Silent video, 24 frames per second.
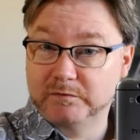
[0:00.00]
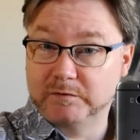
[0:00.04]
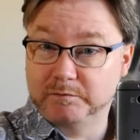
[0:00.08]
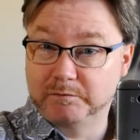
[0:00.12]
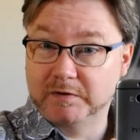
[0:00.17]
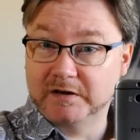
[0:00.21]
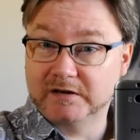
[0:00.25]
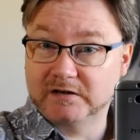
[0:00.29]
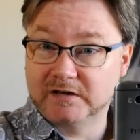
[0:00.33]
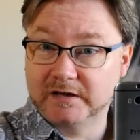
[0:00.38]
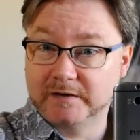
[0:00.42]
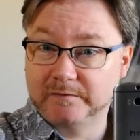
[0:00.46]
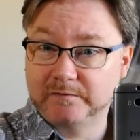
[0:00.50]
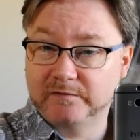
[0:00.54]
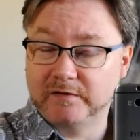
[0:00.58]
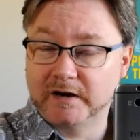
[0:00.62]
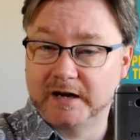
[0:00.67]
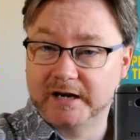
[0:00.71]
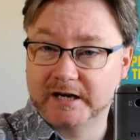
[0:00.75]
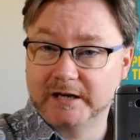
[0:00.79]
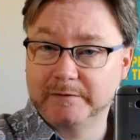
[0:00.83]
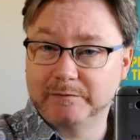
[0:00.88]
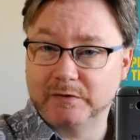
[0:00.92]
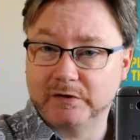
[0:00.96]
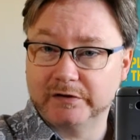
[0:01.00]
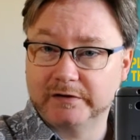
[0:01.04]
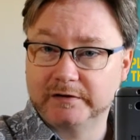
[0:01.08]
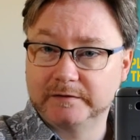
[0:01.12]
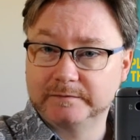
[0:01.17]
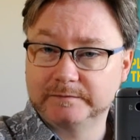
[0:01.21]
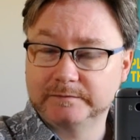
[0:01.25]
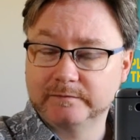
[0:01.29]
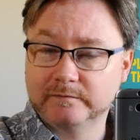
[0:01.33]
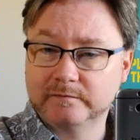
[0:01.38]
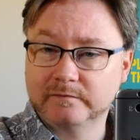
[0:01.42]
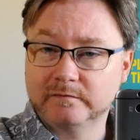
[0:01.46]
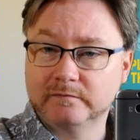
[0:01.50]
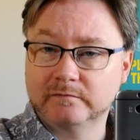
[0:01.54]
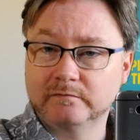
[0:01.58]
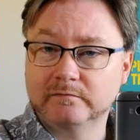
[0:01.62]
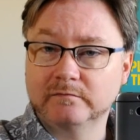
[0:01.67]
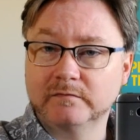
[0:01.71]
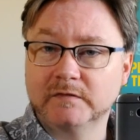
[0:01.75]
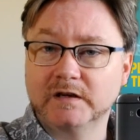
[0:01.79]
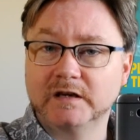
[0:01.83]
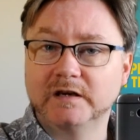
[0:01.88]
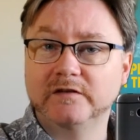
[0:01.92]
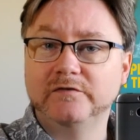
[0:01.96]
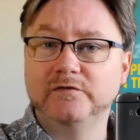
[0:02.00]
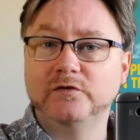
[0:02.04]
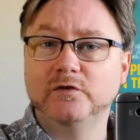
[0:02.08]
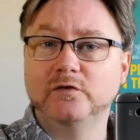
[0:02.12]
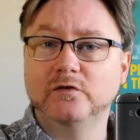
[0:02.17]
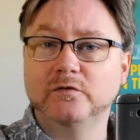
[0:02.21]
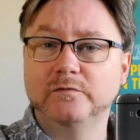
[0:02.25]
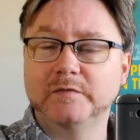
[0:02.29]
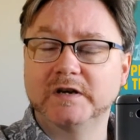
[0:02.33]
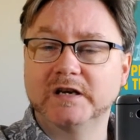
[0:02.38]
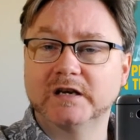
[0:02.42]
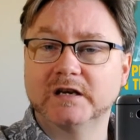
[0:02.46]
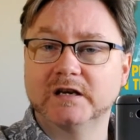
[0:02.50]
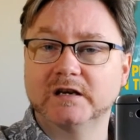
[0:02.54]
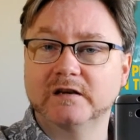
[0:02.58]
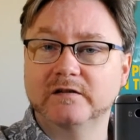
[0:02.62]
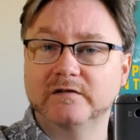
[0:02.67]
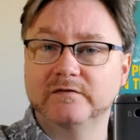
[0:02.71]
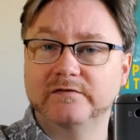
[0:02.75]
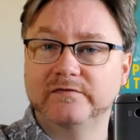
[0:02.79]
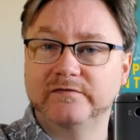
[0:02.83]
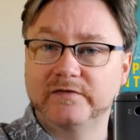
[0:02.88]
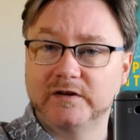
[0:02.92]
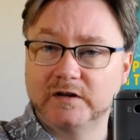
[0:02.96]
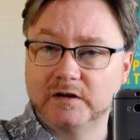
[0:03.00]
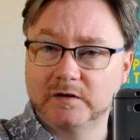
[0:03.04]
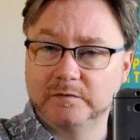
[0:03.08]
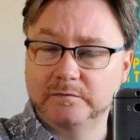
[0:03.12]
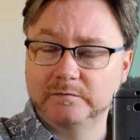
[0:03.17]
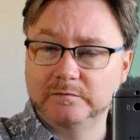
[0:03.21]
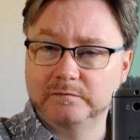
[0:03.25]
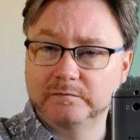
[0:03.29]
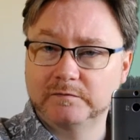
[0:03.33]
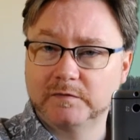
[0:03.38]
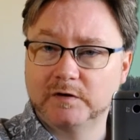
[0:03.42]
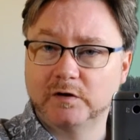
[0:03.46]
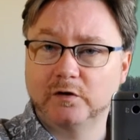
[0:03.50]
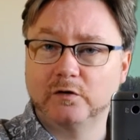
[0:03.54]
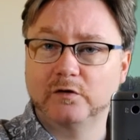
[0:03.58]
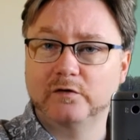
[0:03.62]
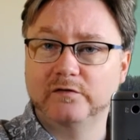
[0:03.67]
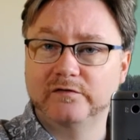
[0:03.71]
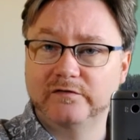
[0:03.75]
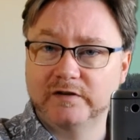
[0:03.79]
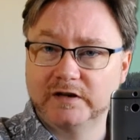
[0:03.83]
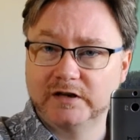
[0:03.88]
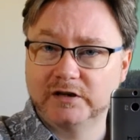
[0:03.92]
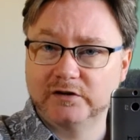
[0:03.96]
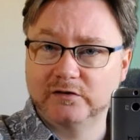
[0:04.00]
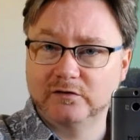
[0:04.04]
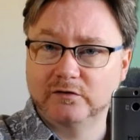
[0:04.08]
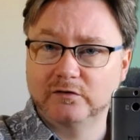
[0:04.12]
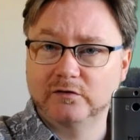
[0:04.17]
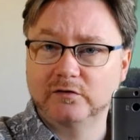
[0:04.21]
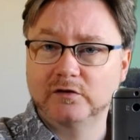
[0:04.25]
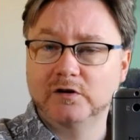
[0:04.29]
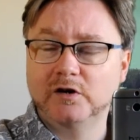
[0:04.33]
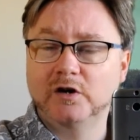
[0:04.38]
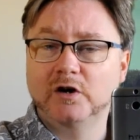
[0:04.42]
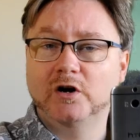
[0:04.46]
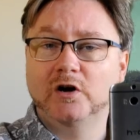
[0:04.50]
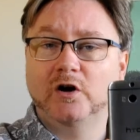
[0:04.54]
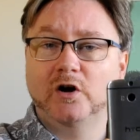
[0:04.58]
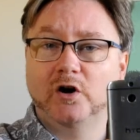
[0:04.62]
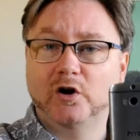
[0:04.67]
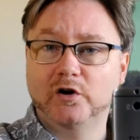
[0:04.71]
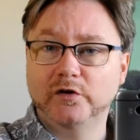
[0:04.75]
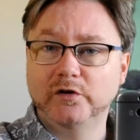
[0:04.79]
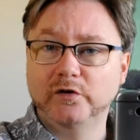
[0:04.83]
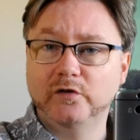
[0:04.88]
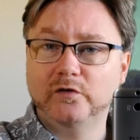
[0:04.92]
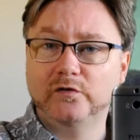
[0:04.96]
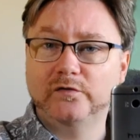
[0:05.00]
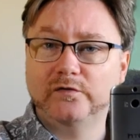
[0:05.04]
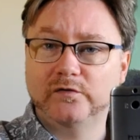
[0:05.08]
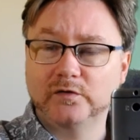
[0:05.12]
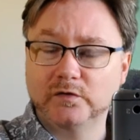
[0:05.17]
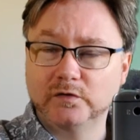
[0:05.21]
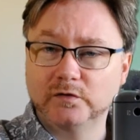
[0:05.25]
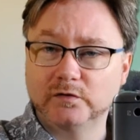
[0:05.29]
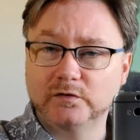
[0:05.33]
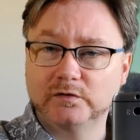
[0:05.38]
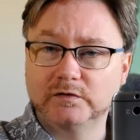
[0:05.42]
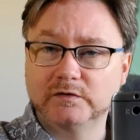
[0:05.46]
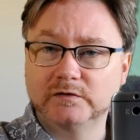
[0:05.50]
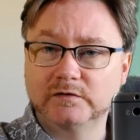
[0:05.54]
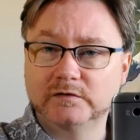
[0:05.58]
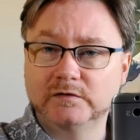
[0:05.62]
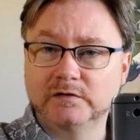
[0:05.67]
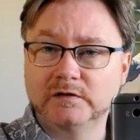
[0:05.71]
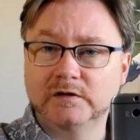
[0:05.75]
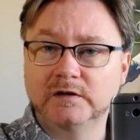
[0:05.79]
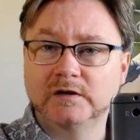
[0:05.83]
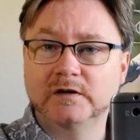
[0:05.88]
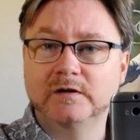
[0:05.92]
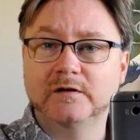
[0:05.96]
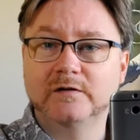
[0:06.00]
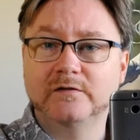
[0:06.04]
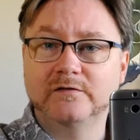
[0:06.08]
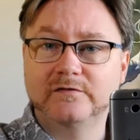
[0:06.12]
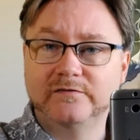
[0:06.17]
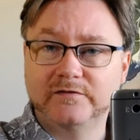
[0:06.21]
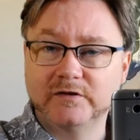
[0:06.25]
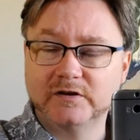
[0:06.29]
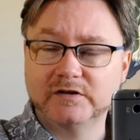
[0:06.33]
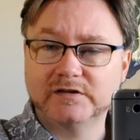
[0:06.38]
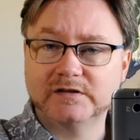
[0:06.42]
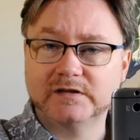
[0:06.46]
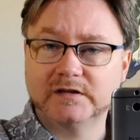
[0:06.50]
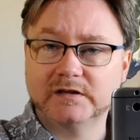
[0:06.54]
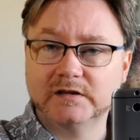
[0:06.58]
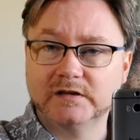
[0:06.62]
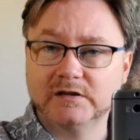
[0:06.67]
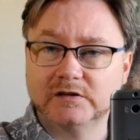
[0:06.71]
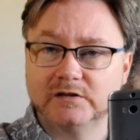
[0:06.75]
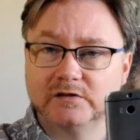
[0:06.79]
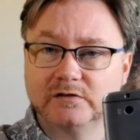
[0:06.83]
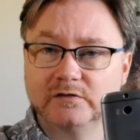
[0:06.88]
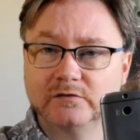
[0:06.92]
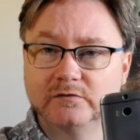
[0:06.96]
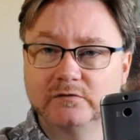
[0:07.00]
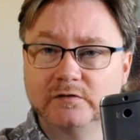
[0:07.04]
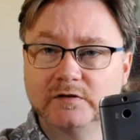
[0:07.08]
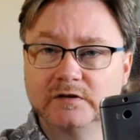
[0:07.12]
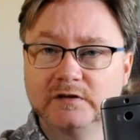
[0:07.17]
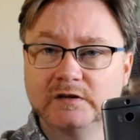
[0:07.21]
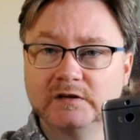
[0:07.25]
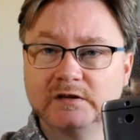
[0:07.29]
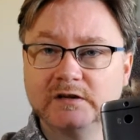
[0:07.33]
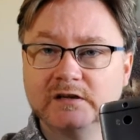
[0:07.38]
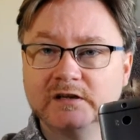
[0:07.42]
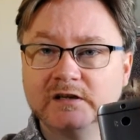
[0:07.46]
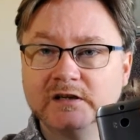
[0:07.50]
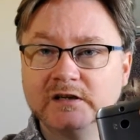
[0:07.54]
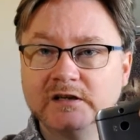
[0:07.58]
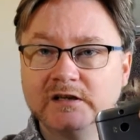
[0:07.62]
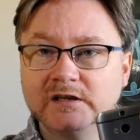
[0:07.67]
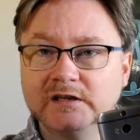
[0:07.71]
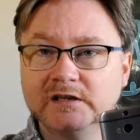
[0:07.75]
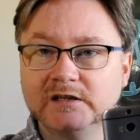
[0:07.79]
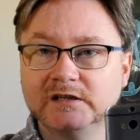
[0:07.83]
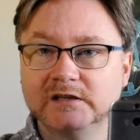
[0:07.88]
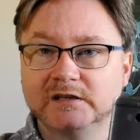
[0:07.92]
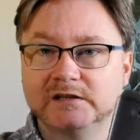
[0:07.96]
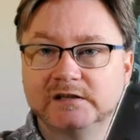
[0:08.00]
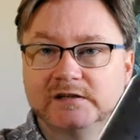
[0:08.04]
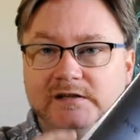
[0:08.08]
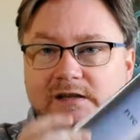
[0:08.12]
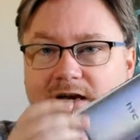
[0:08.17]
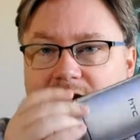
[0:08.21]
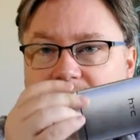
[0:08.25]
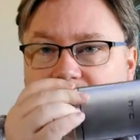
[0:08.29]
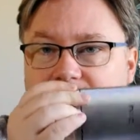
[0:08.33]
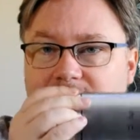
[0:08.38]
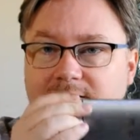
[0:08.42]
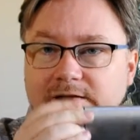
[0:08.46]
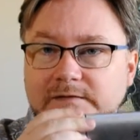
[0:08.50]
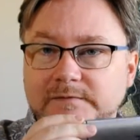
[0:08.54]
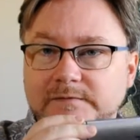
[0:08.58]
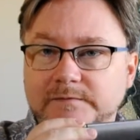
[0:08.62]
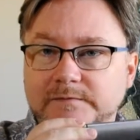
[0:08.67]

Big tip for anybody: if you're making a film or a video on your phone, first thing to do is that.